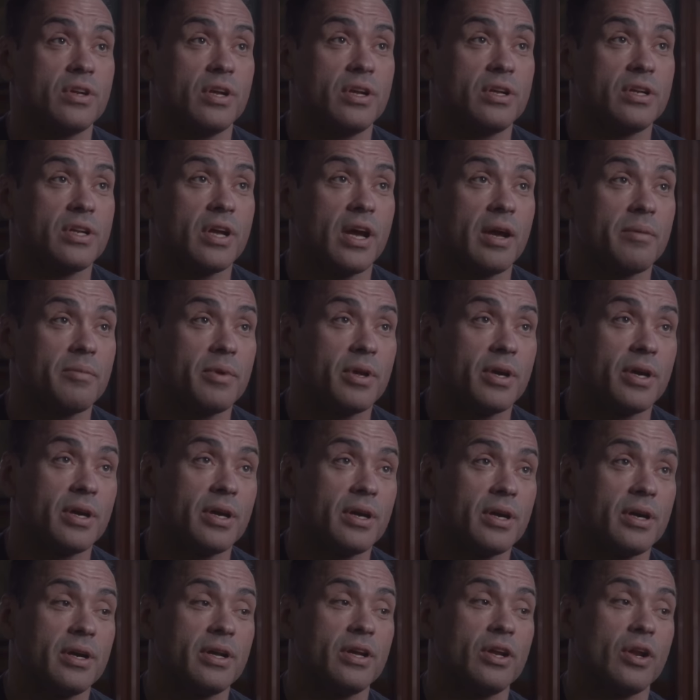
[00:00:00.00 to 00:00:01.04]
and time
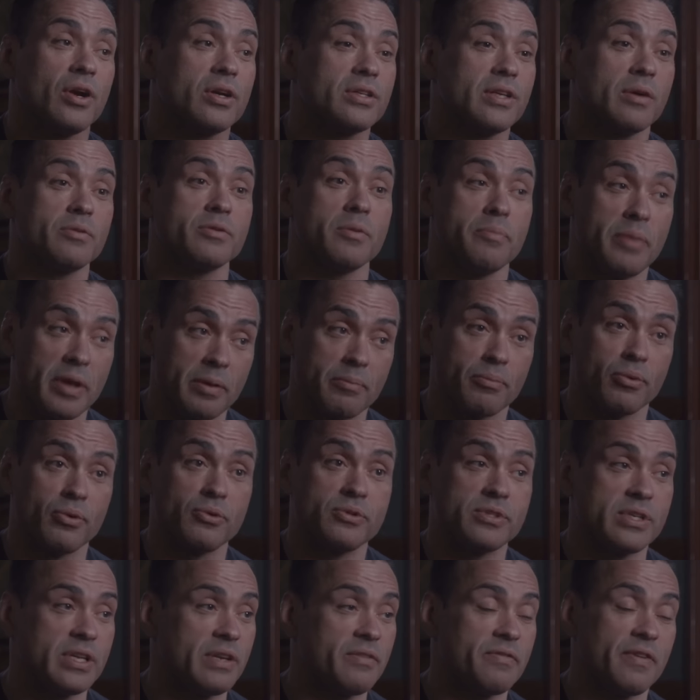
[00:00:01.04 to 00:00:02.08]
to, you know, because I was a big
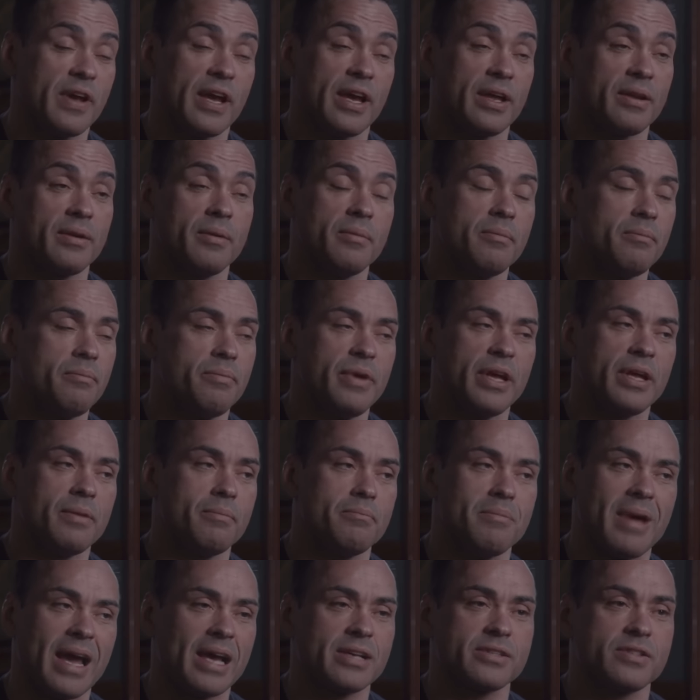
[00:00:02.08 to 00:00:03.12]
Bruce Lee fan, big,
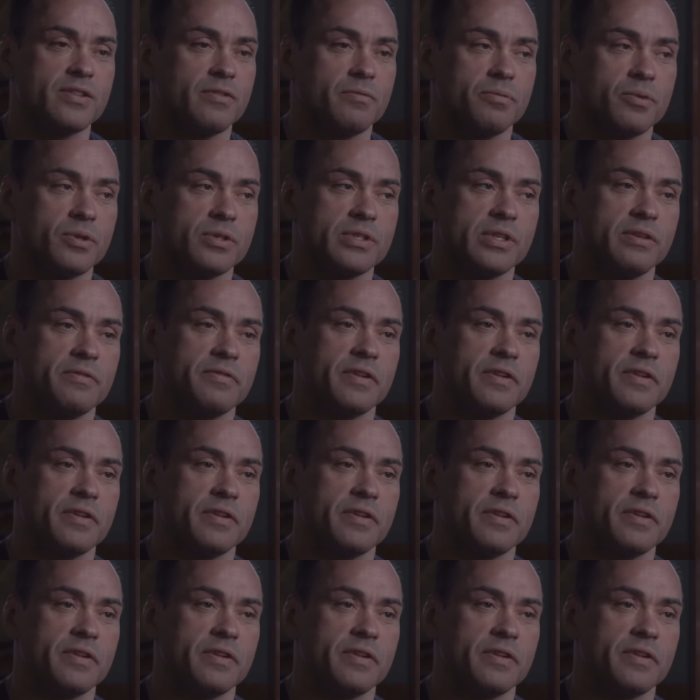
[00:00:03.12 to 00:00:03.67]
massive Bruce Lee